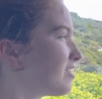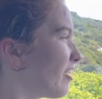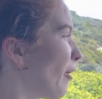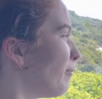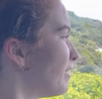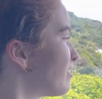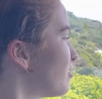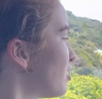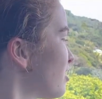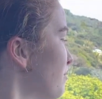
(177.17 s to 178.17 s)
So it's
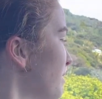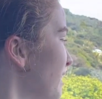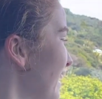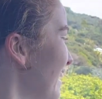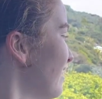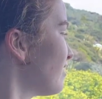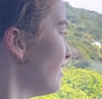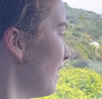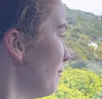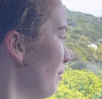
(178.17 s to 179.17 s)
just a bit
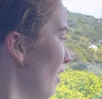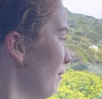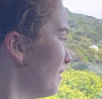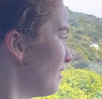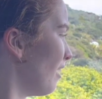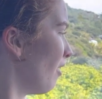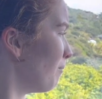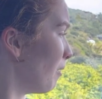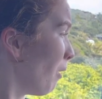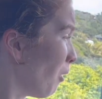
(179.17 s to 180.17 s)
today, but I mean,
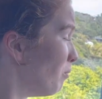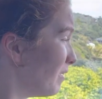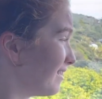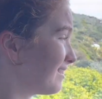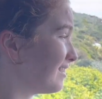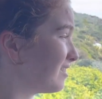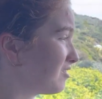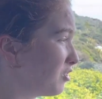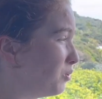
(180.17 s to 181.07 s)
I'm hoping it's 2